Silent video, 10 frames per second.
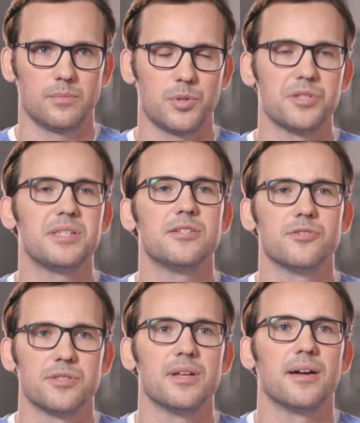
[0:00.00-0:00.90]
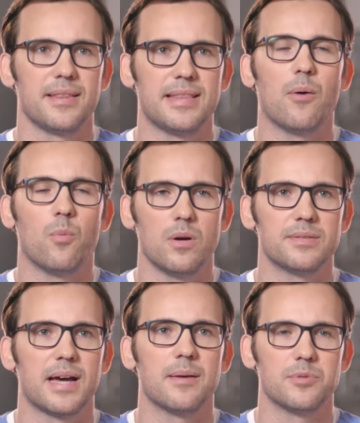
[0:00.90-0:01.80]
procedures done at that one
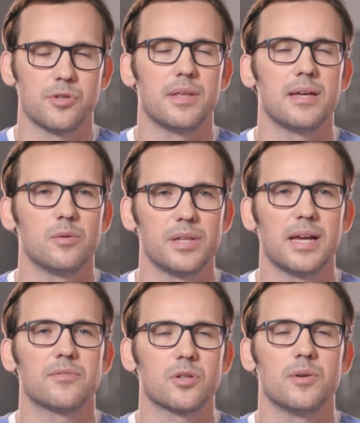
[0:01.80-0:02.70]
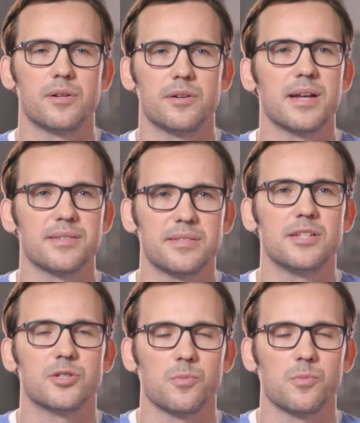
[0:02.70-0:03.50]
time, so they only have to go under anesthesia